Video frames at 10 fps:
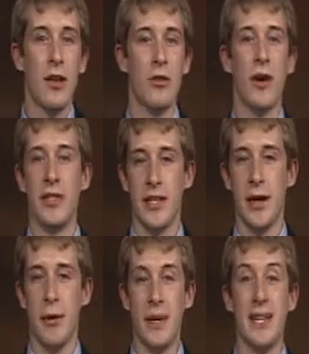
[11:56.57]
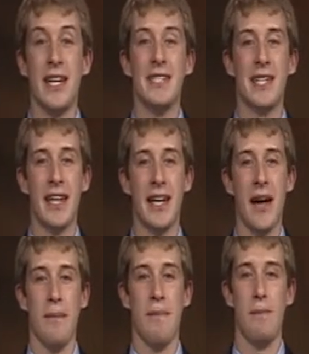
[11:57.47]
The rest of the MLB needs to get
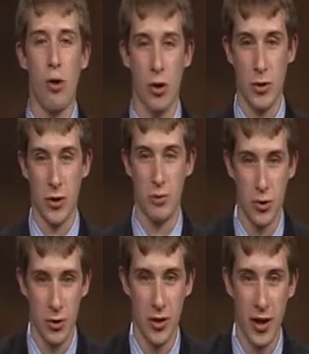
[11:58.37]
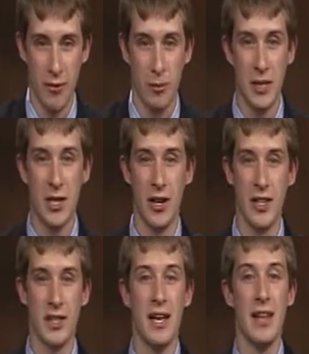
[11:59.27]
on board with the Brewers level
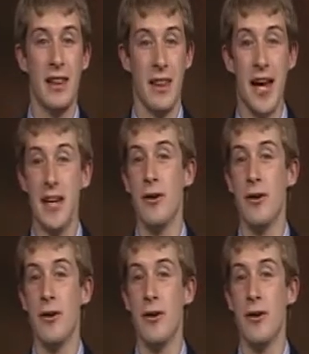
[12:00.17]
because they